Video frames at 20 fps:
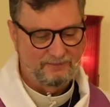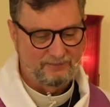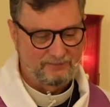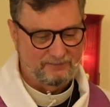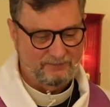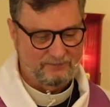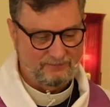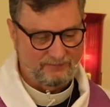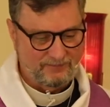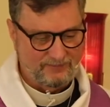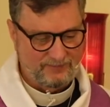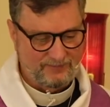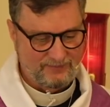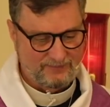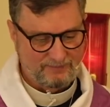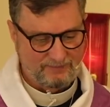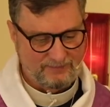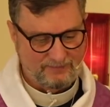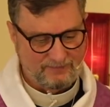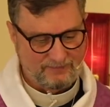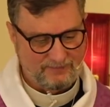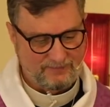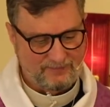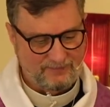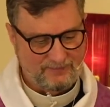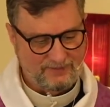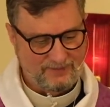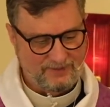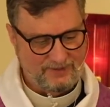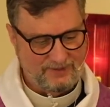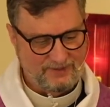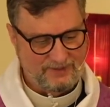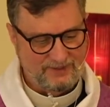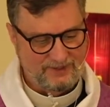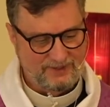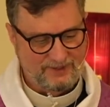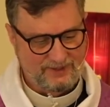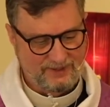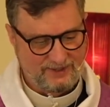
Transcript: (no one is talking)